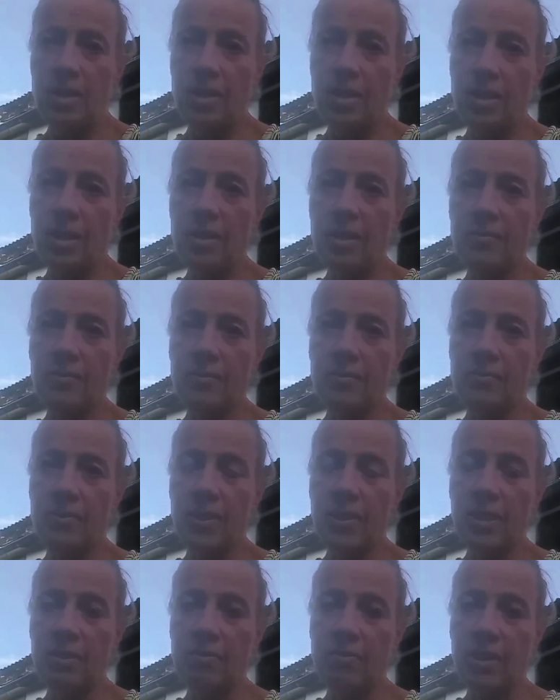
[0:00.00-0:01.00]
And I have a
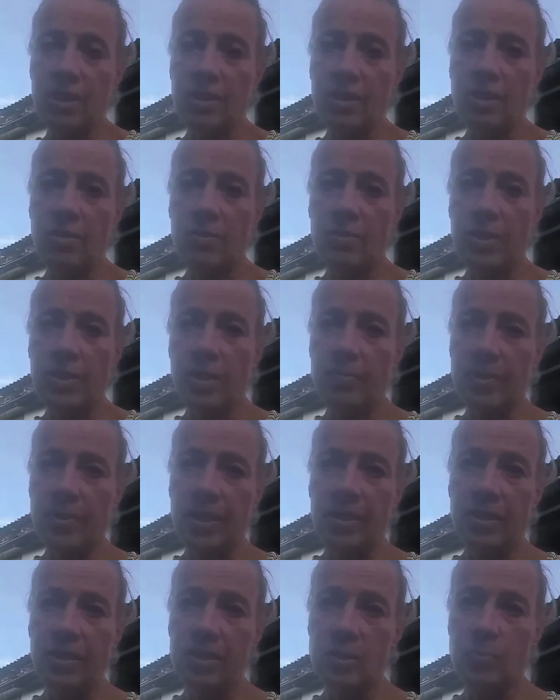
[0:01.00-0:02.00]
feeling right now I'm
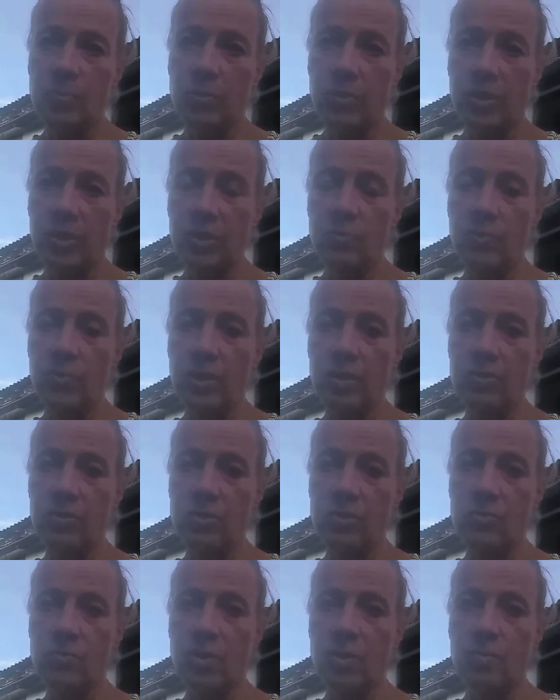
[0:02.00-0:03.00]
at this point where the
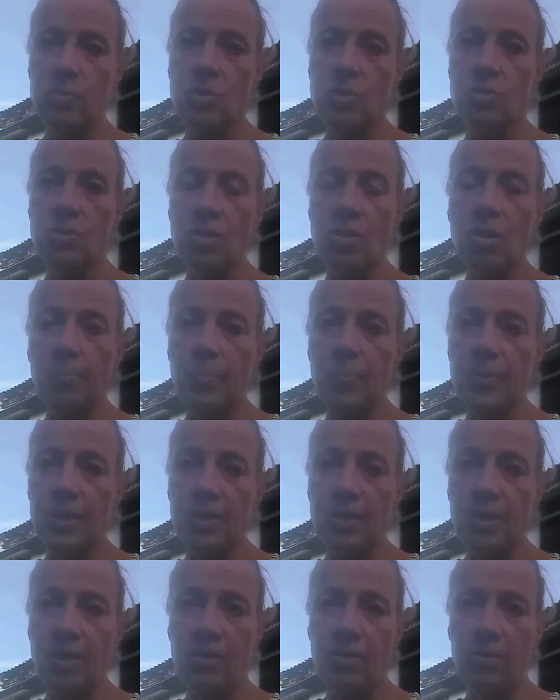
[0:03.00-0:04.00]
stream
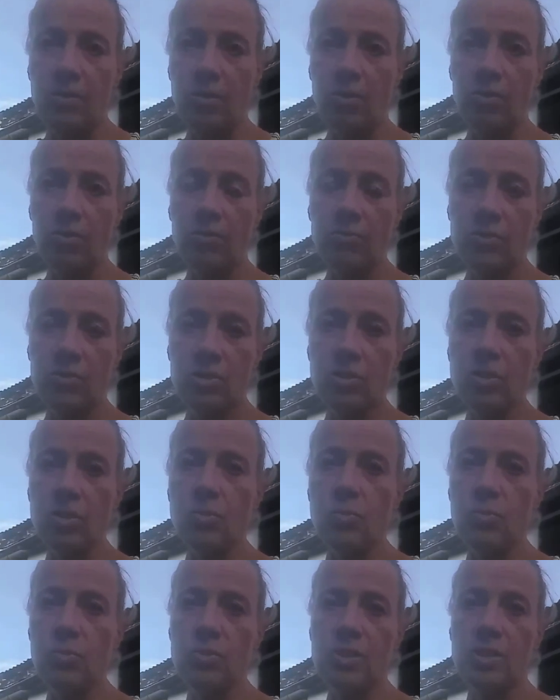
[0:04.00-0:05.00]
stopped. There are a lot of
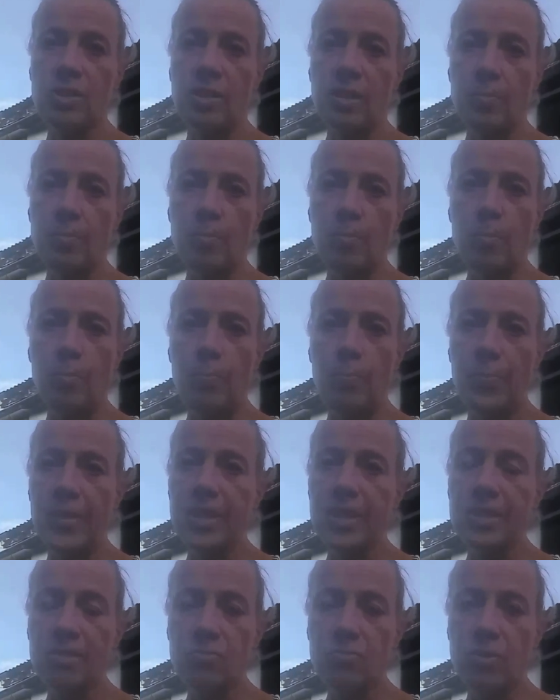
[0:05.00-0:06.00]
stones and
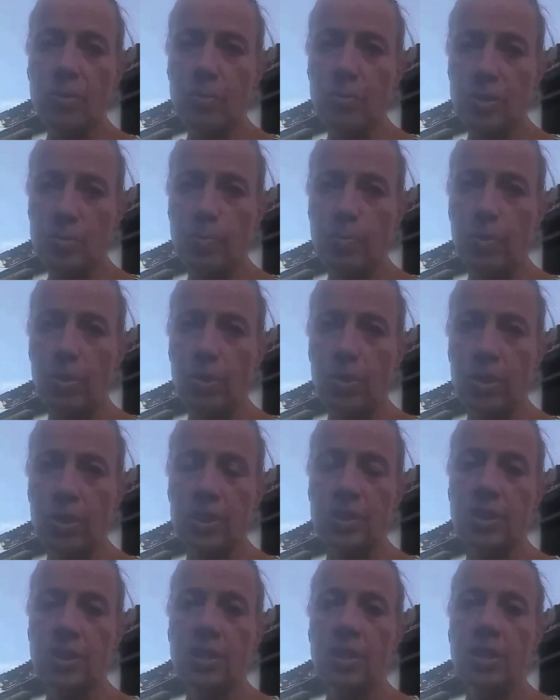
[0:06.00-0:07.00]
the stream is
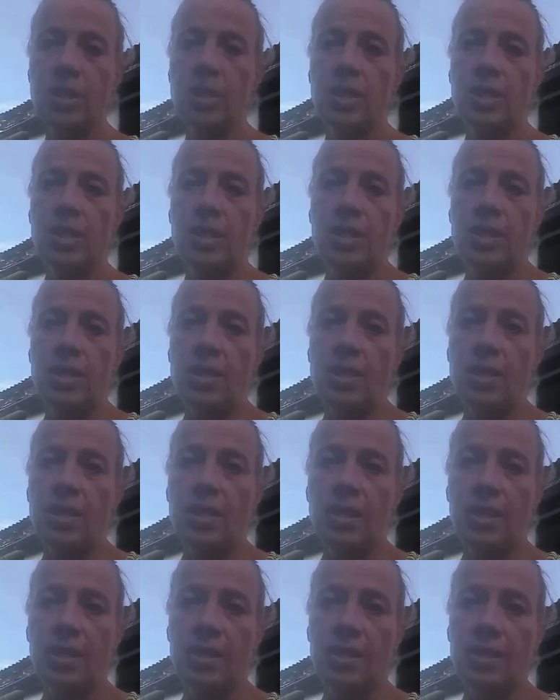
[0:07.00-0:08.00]
blocked.
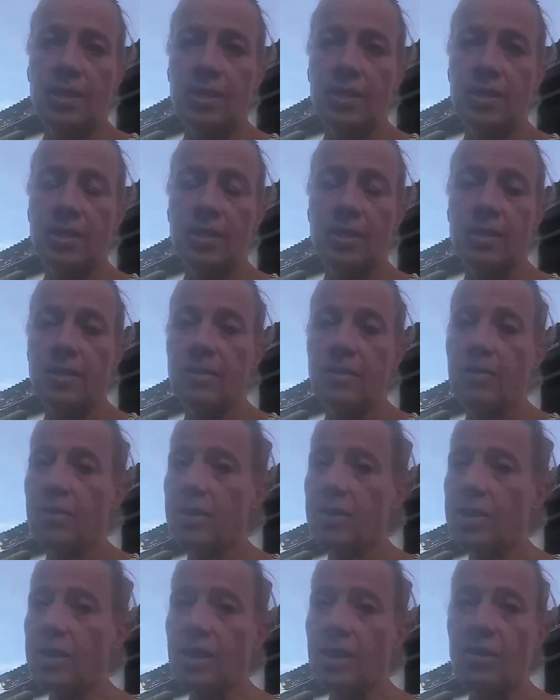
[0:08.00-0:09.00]
And there
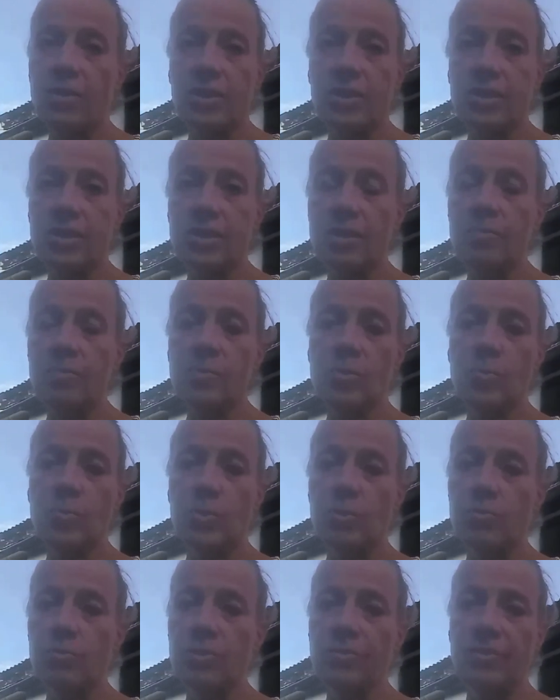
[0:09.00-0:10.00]
are some
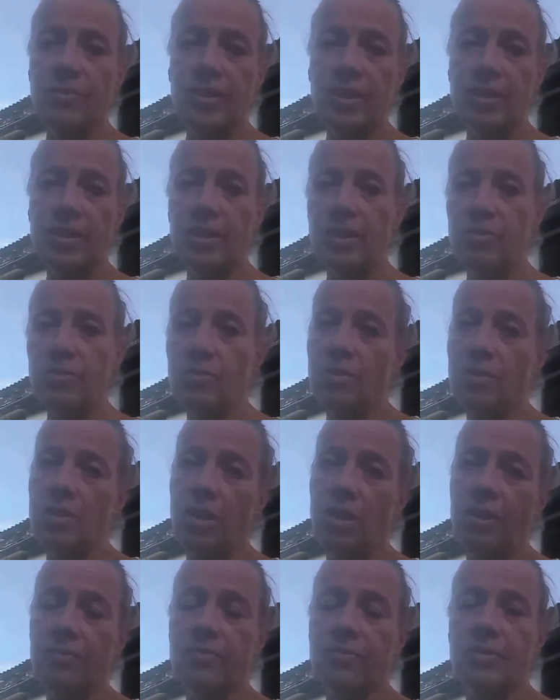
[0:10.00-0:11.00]
small rivers like on
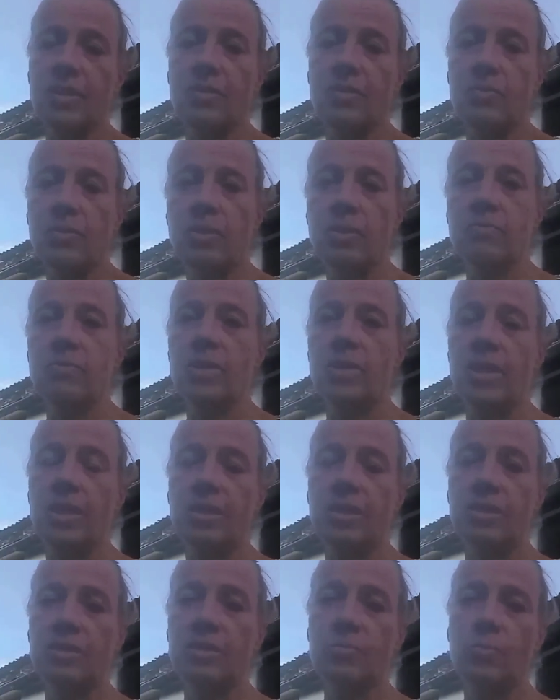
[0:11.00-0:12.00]
the left and on the
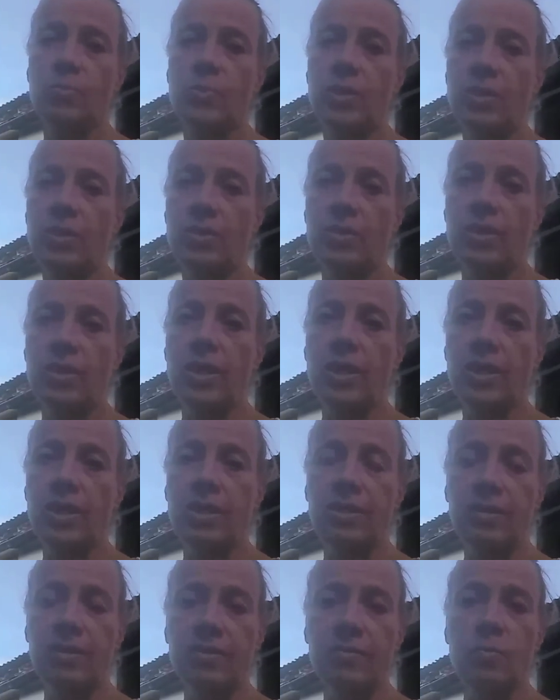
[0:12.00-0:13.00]
right where I
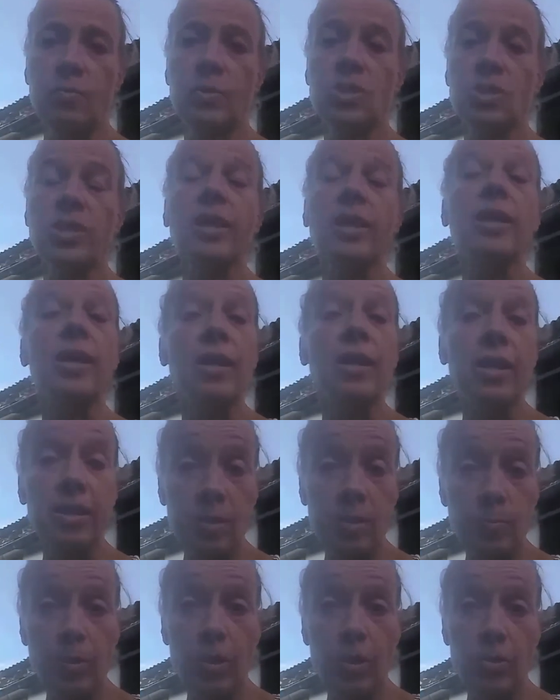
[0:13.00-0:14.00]
can
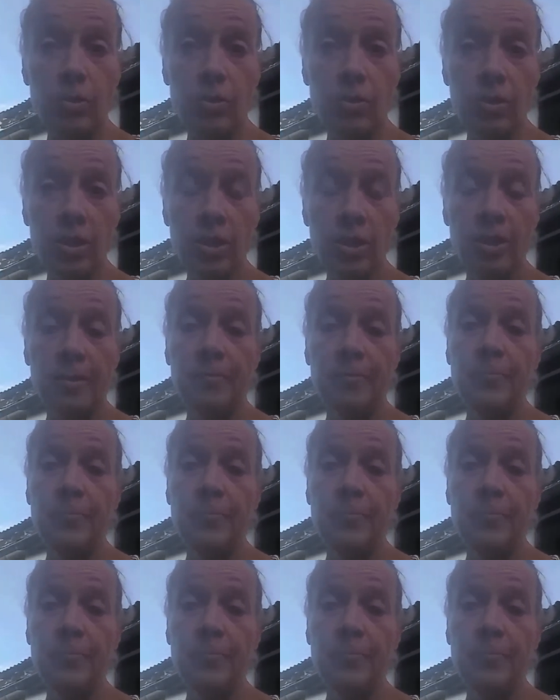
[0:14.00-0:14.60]
explore